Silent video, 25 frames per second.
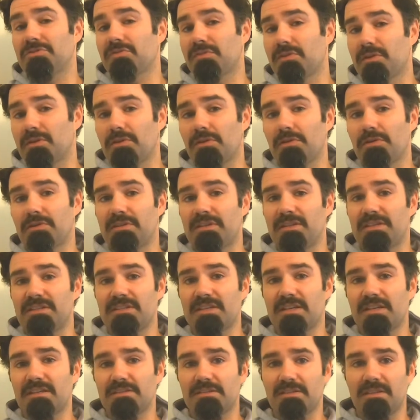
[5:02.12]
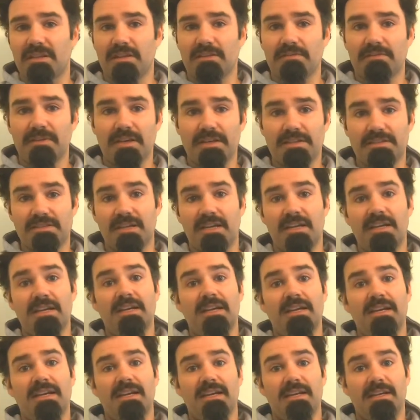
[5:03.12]
a lot of these things in life, guys.
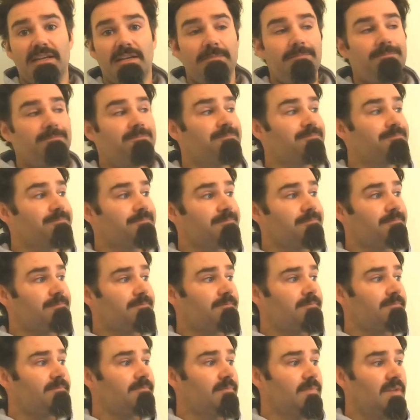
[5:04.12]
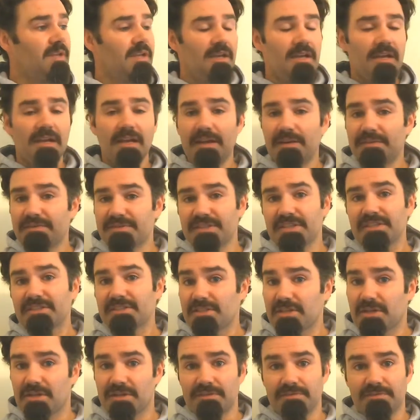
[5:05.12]
If shitting's
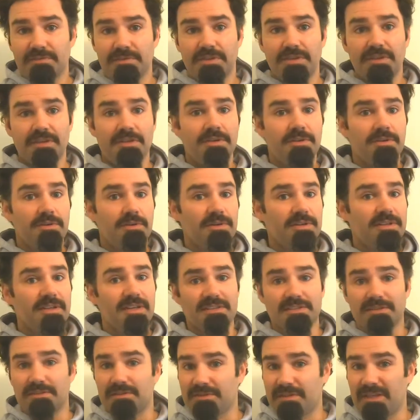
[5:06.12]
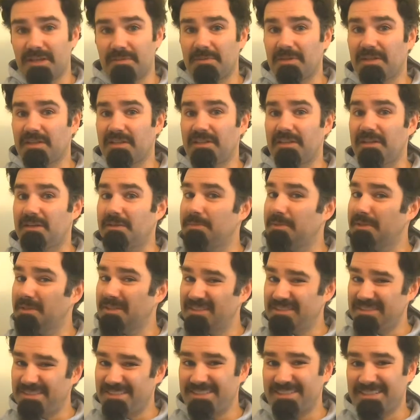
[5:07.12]
hard for you, or it takes a long time to clean up,
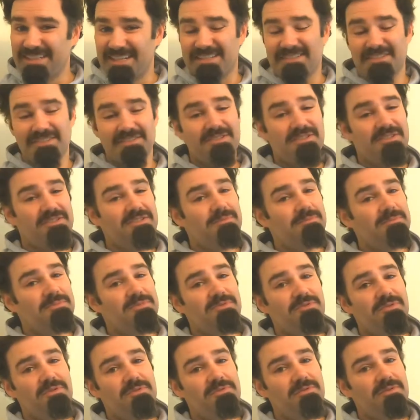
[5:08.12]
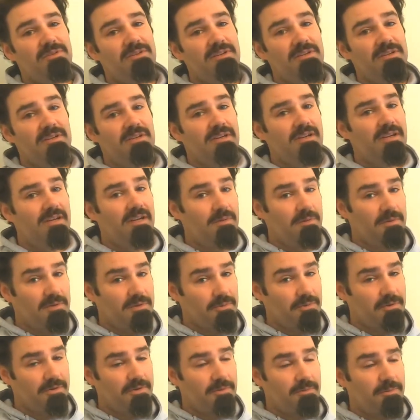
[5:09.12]
chances are something's wrong with
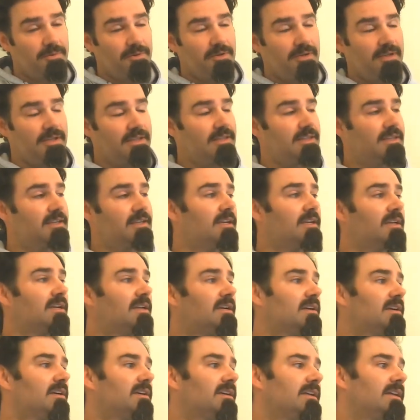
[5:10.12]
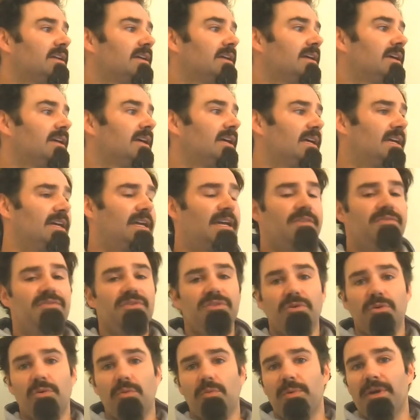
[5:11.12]
what you're putting in. Right? If you
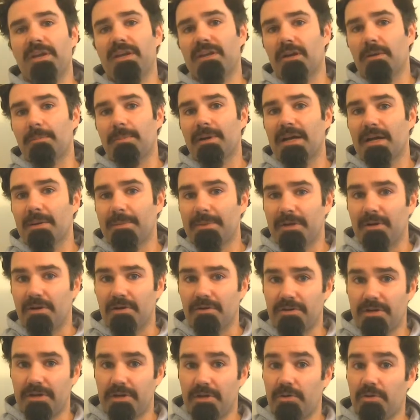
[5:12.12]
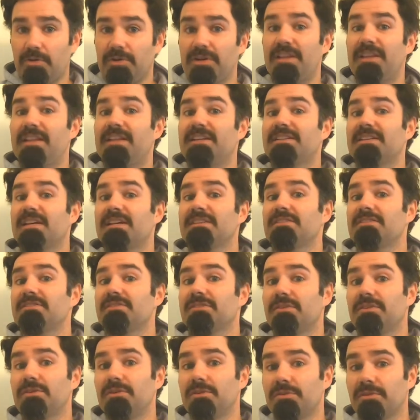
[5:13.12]
don't wake up happy, hungry and horny, then chances are
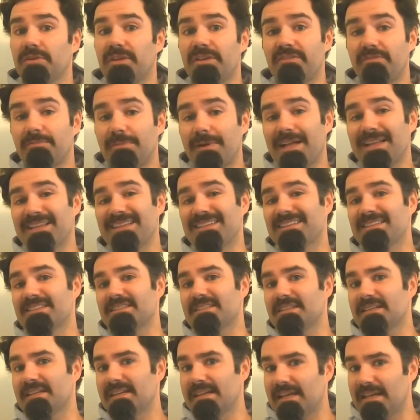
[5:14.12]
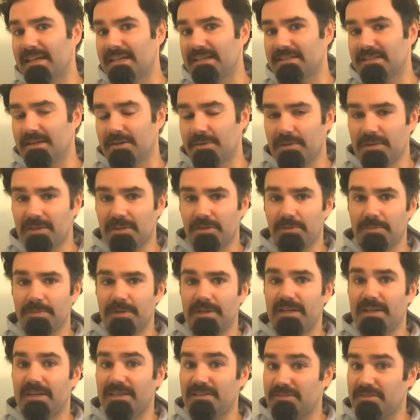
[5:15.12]
your life balance is out a little bit
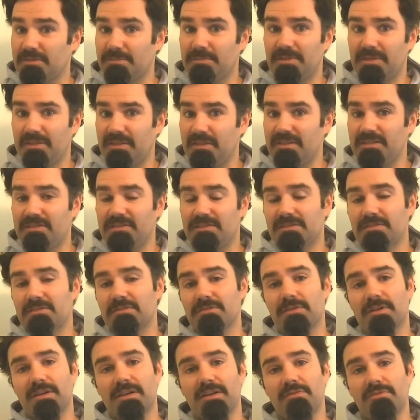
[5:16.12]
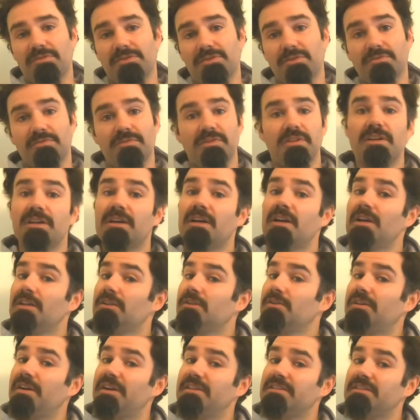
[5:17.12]
and something needs resolving there. Not
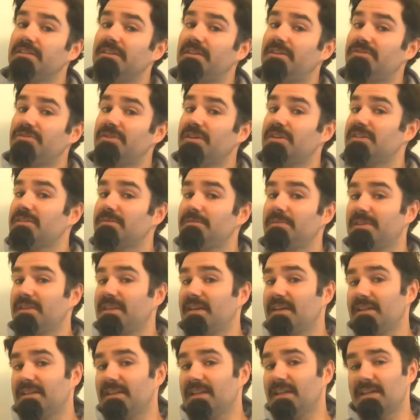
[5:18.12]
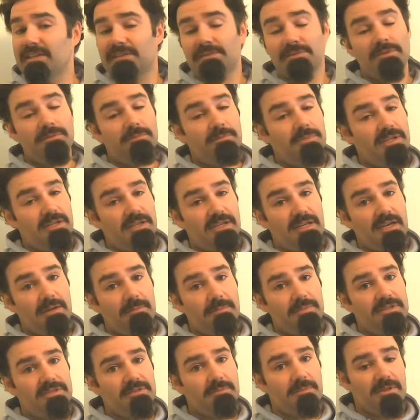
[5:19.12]
necessarily nutrition with that last one, but it can be
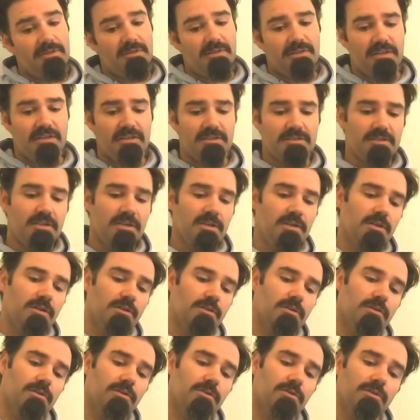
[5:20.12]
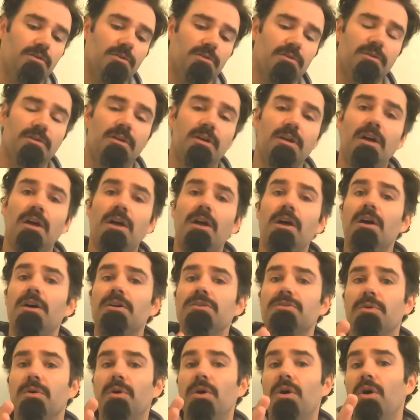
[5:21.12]
some other things that are going on.
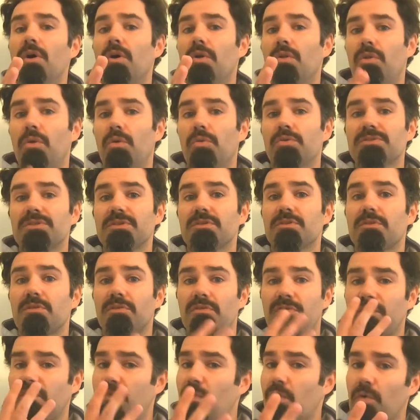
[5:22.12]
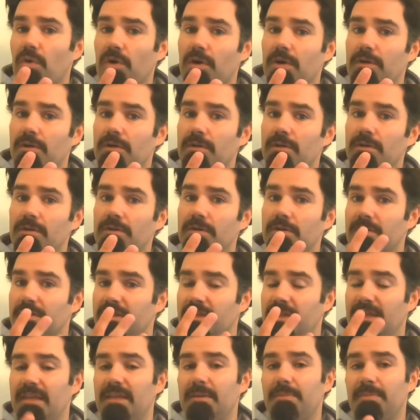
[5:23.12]
So those are the 4
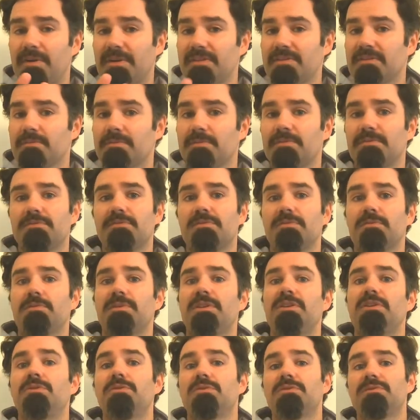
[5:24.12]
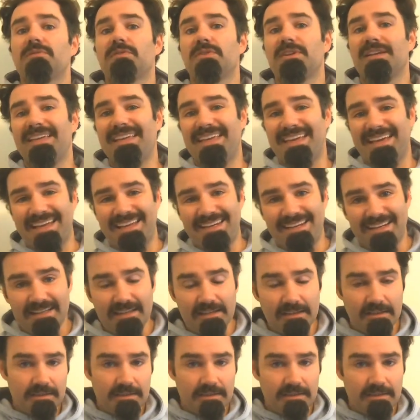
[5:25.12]
key principles that we use for guiding